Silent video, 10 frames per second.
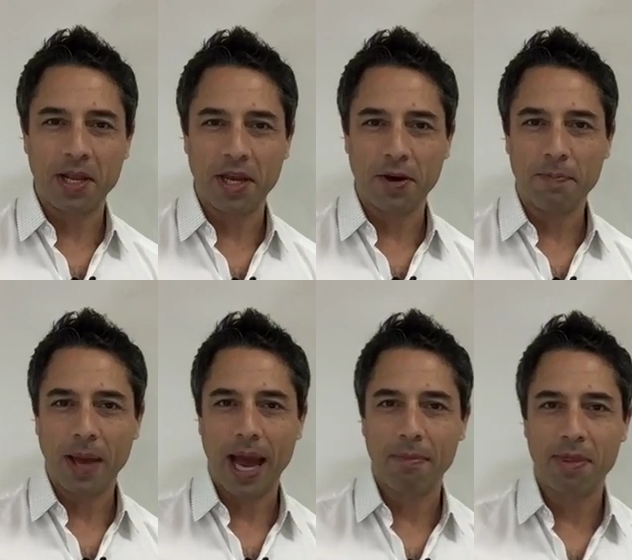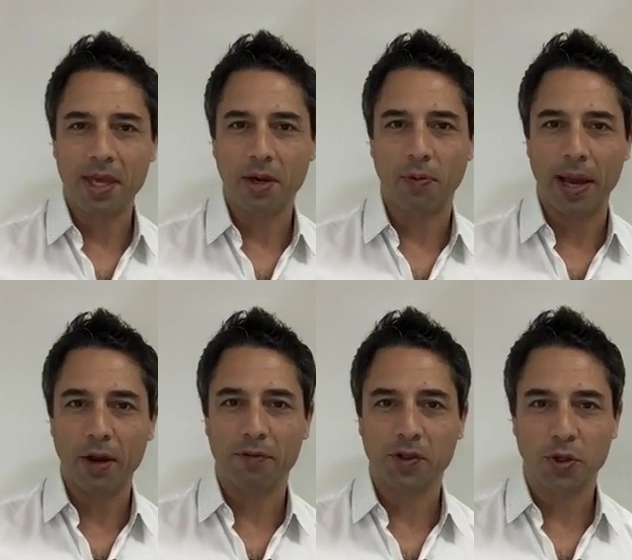here. I'm the
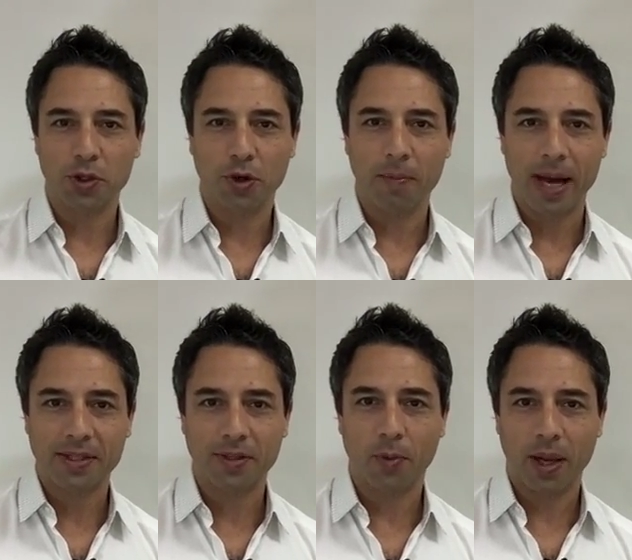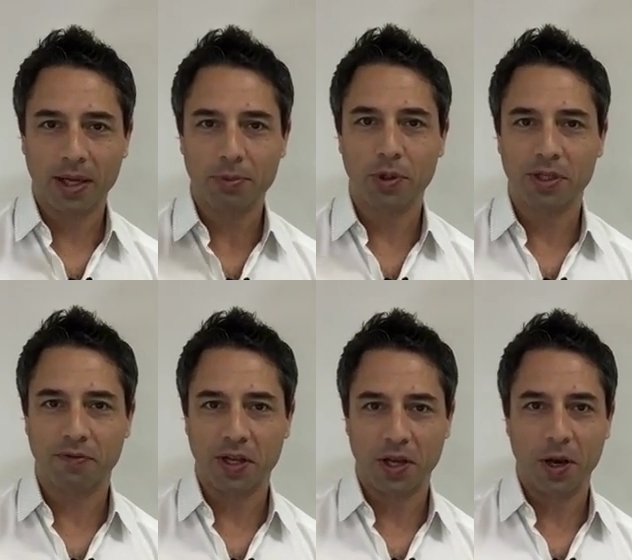creator of Surgical Master. Welcome to this
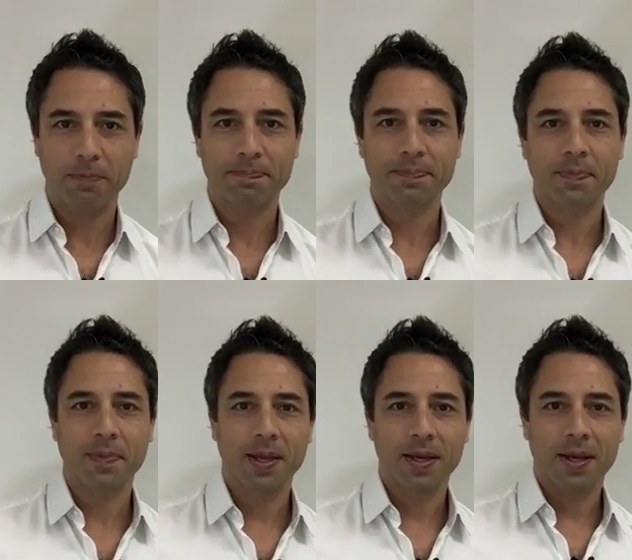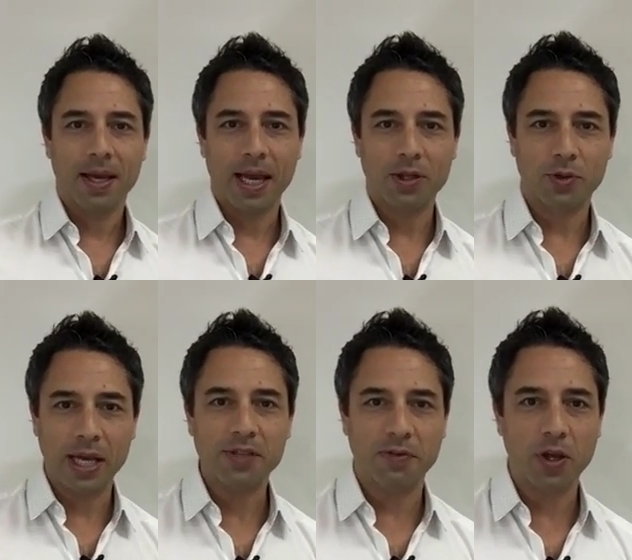video. In
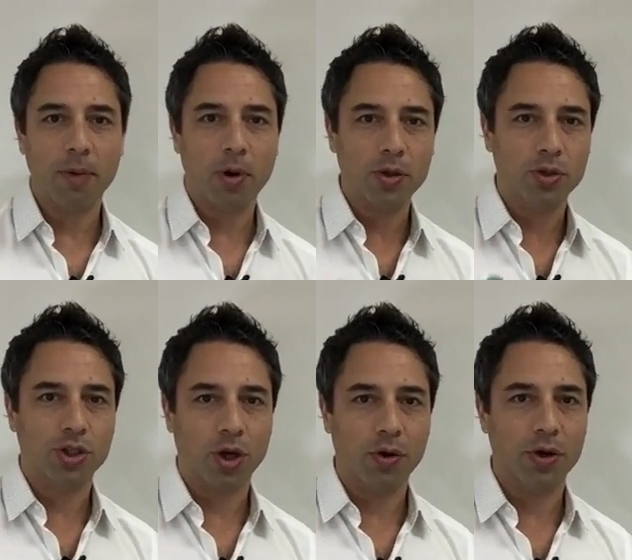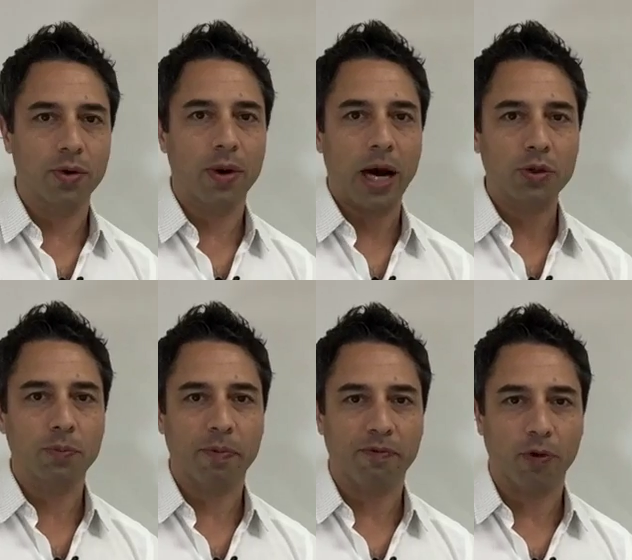today's video, I'm going to show you how to
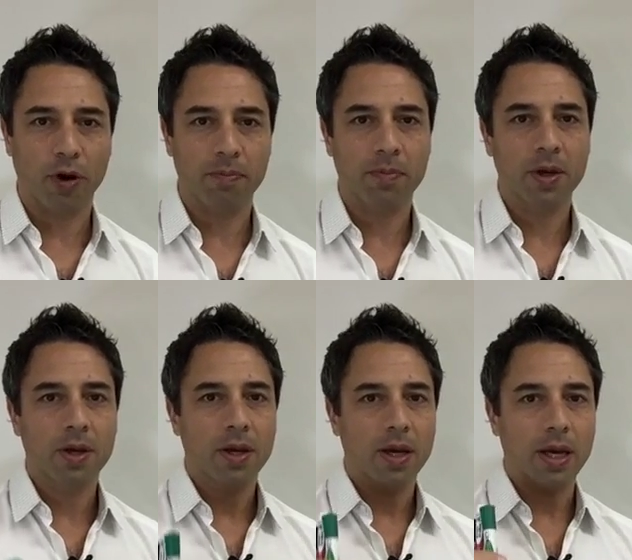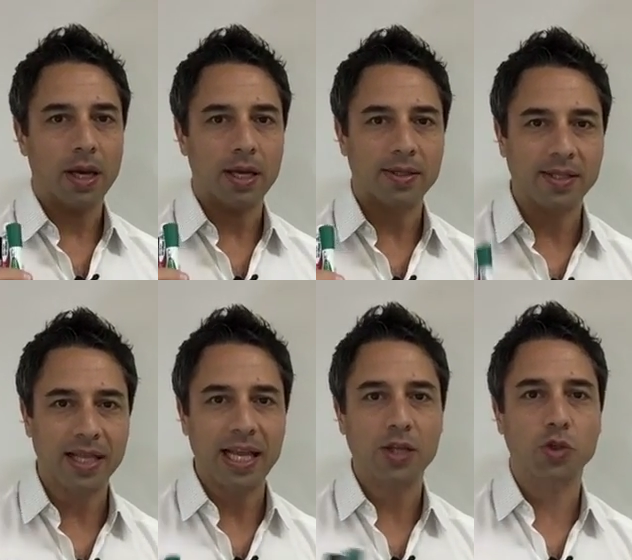perform a
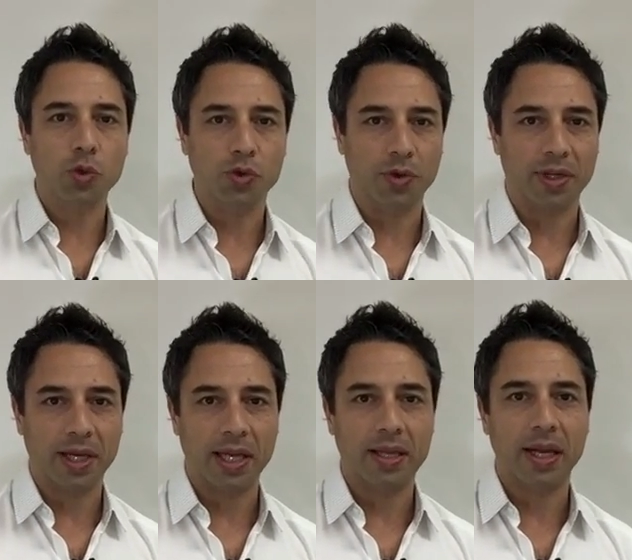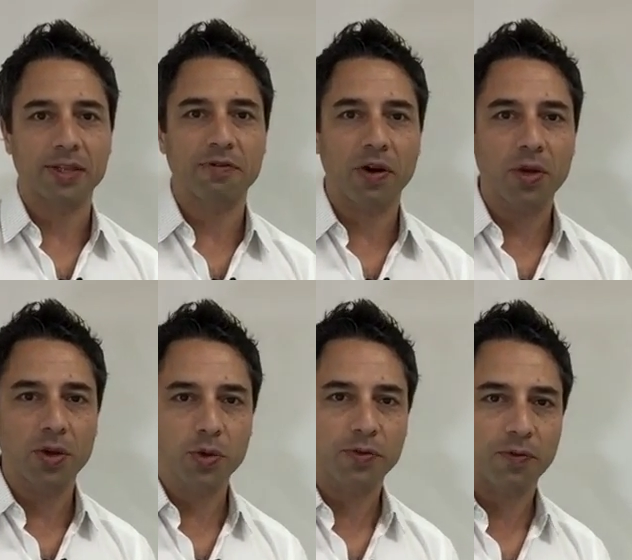sling suturing technique that is very
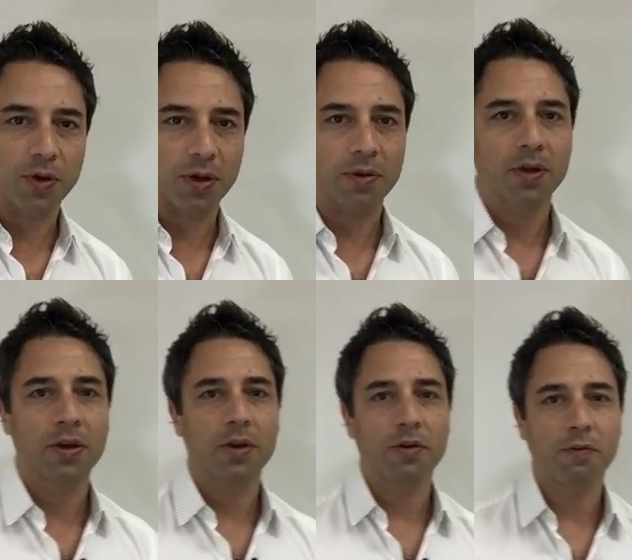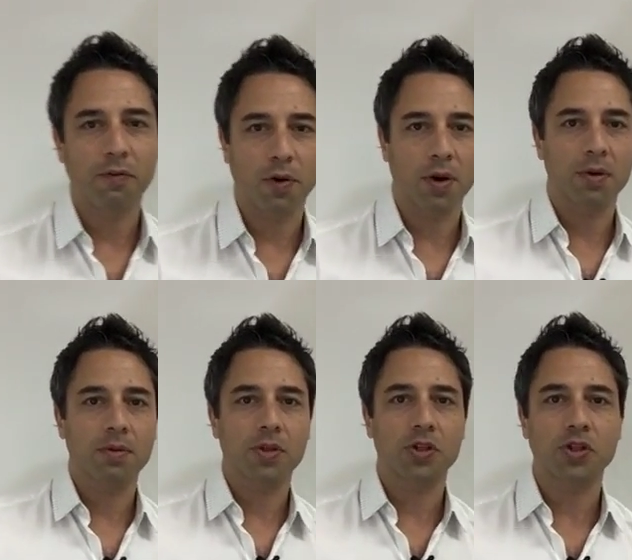useful
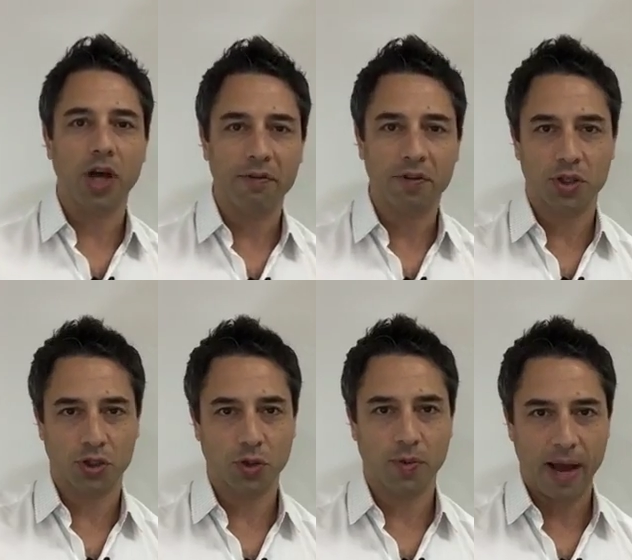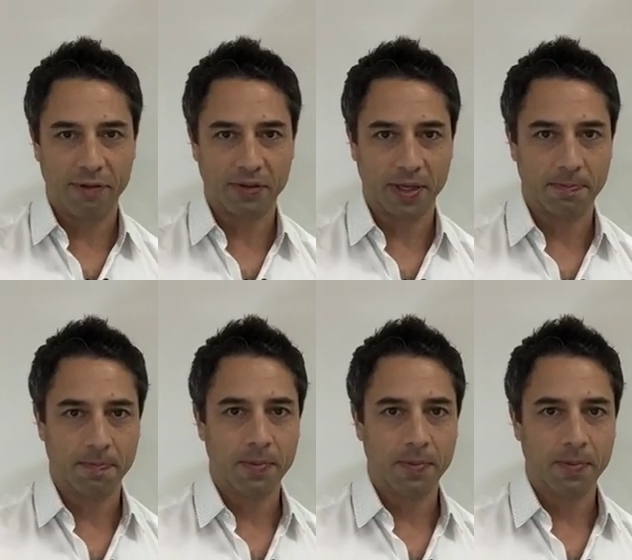for soft tissue grafting.